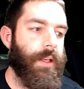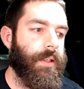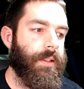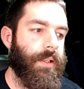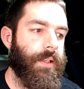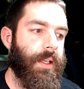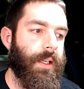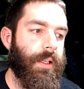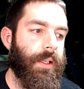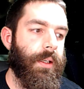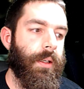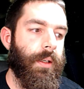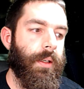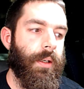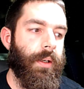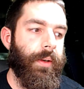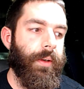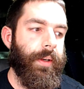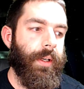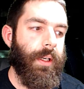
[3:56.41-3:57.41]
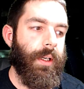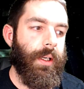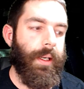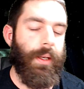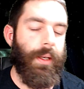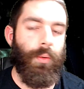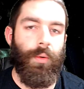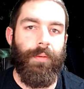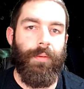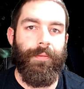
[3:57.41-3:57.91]
said it
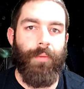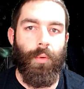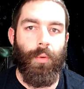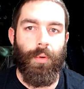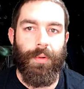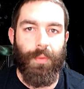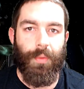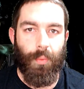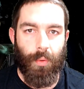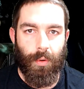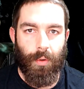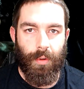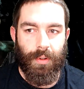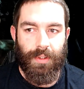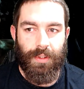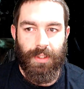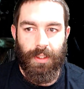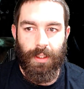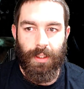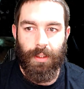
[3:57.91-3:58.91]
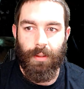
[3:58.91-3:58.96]
would void the warranty.